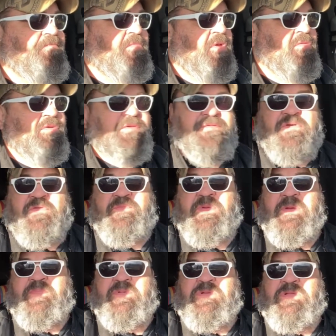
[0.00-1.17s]
There was a few
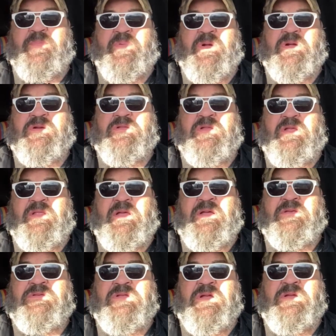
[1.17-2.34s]
people in the parking lot
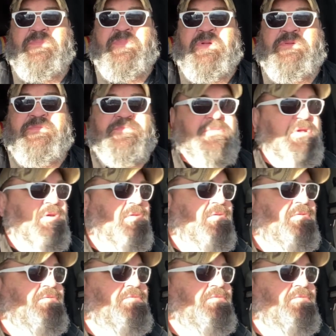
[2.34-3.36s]
last night, but, you know,